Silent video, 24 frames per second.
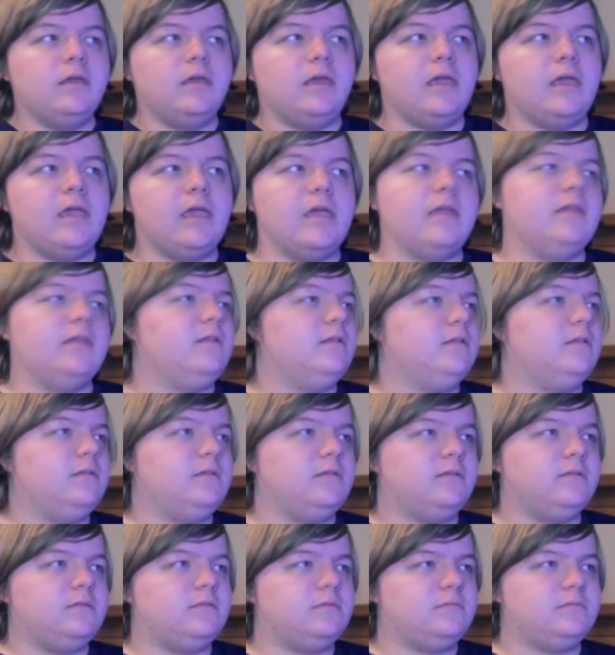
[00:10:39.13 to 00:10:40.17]
it
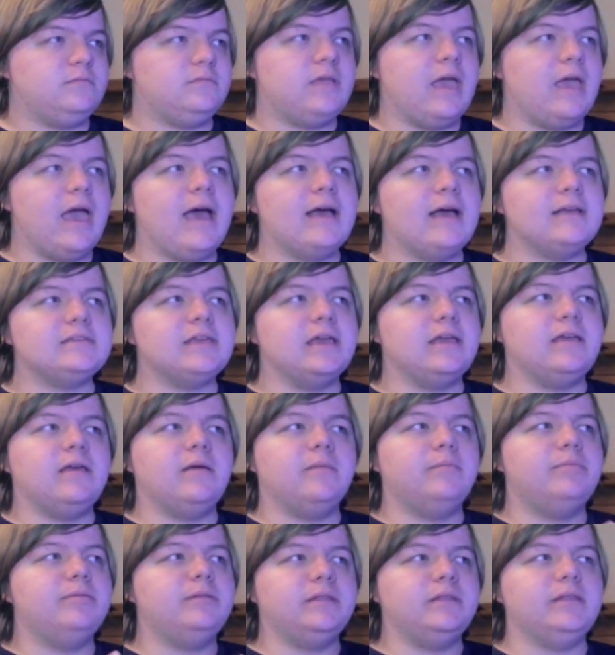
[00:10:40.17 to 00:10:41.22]
has a
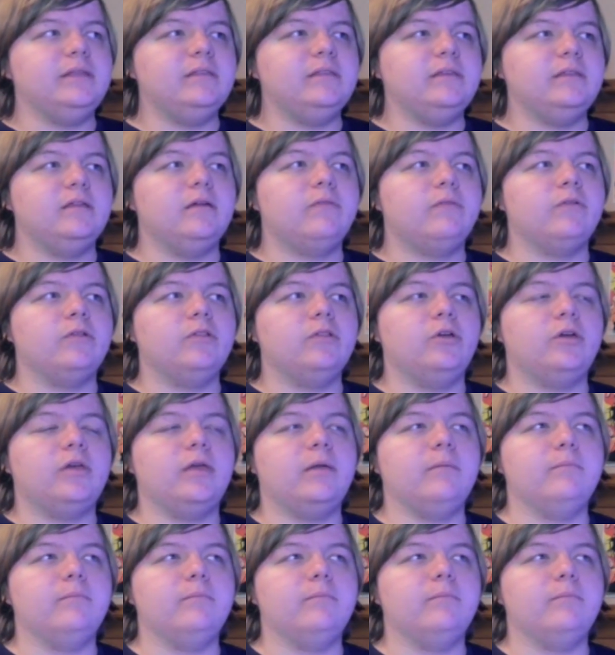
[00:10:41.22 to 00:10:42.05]
completely different looking